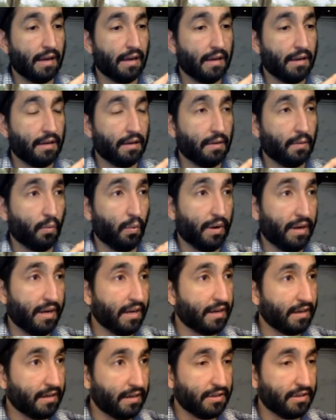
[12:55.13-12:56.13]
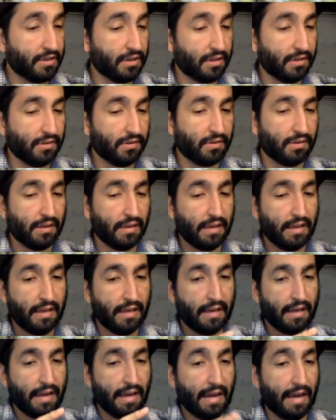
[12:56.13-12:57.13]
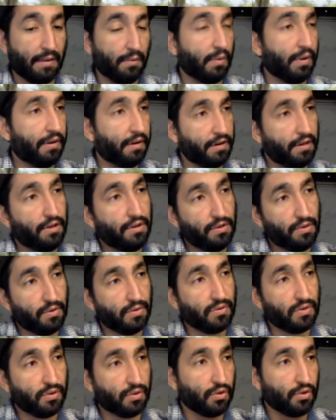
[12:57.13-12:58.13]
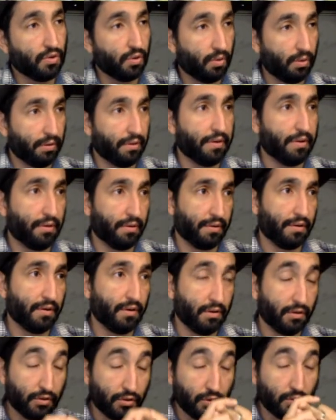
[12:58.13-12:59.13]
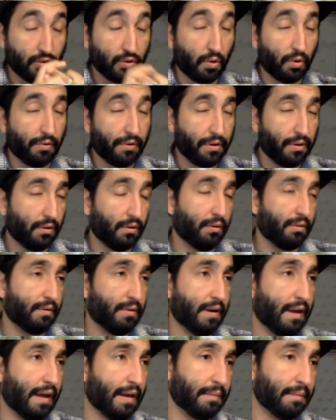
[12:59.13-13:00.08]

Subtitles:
winning conditions, and whether you use a tutorial or not.